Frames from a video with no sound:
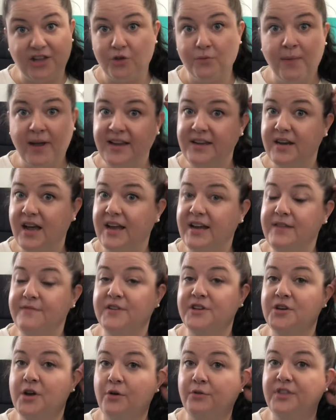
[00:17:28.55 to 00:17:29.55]
You might not
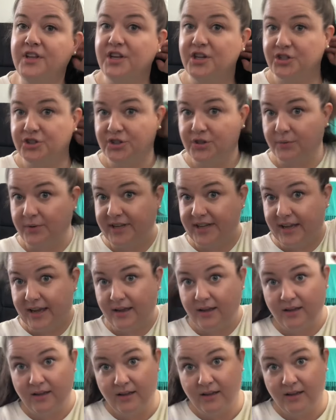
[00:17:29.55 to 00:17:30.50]
even know that you're doing it.